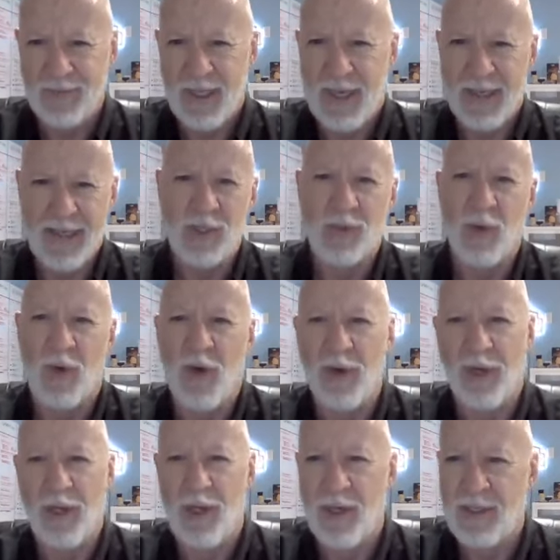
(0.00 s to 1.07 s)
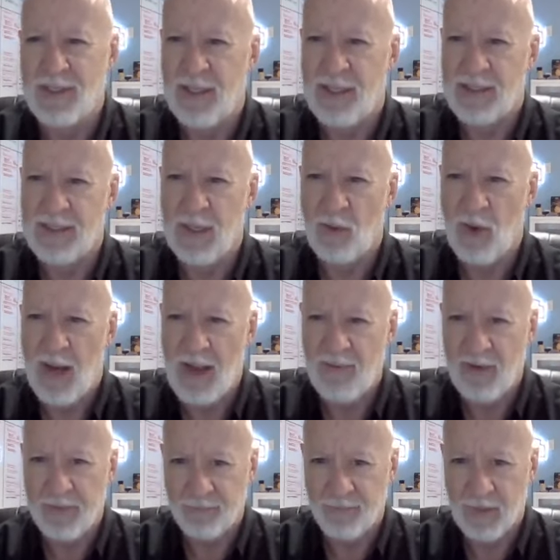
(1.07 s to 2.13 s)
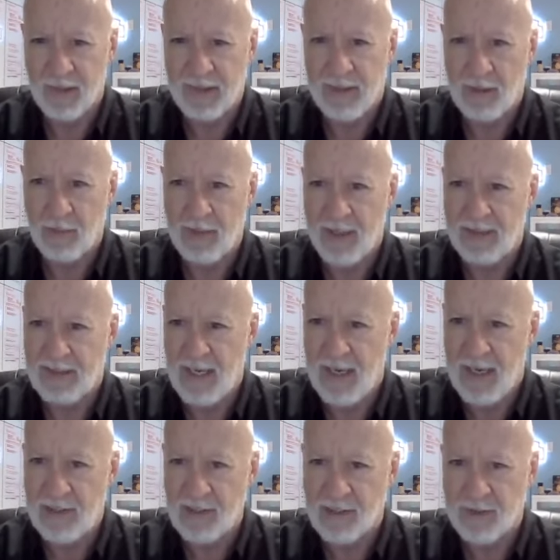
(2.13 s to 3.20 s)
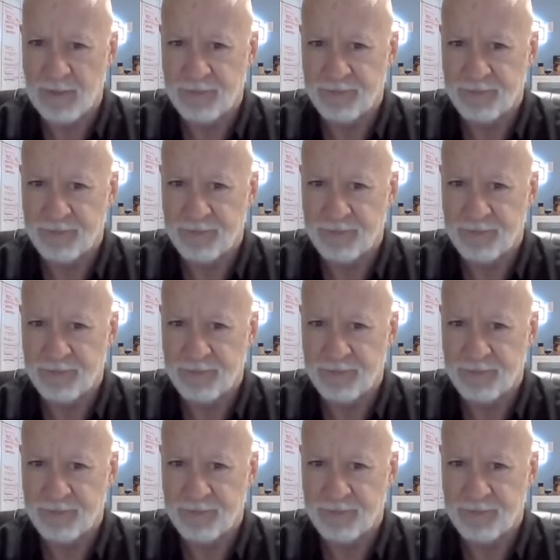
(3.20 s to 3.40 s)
I guess we'll call it a contest that we're having. That'll be at the end.